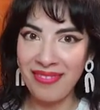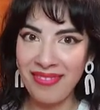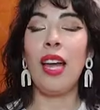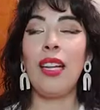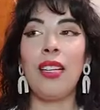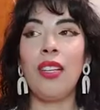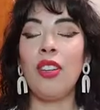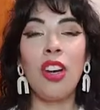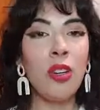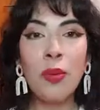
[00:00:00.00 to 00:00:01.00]
And
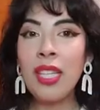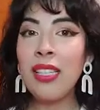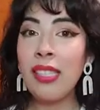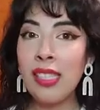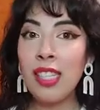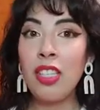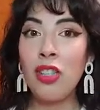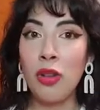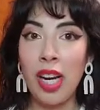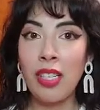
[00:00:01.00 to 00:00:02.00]
not only is this a
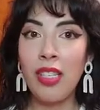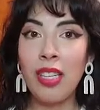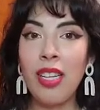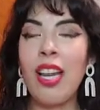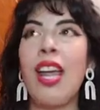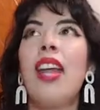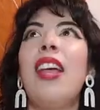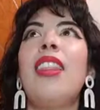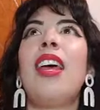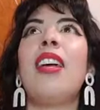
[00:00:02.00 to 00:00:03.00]
distraction
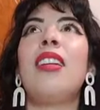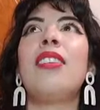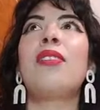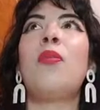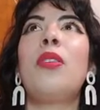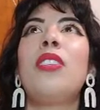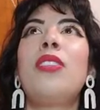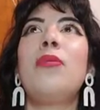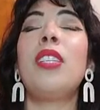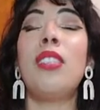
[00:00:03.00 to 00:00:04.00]
that is going
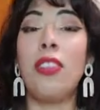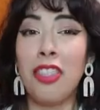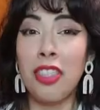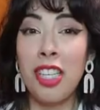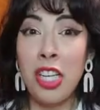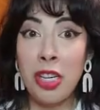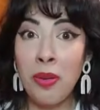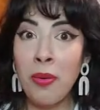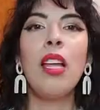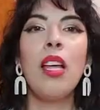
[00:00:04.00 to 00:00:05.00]
to just irk
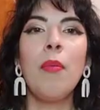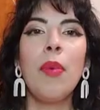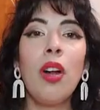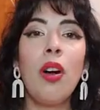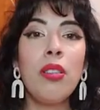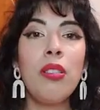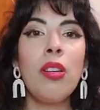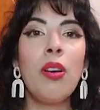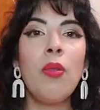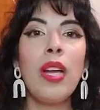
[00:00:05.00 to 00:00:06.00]
you, but
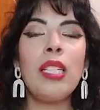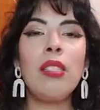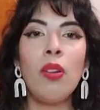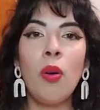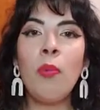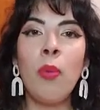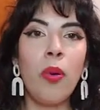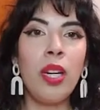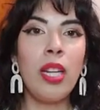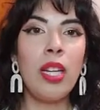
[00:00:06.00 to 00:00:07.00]
also it's so
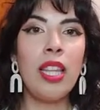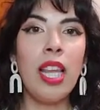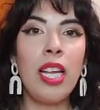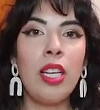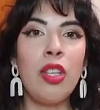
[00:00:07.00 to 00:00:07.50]
important that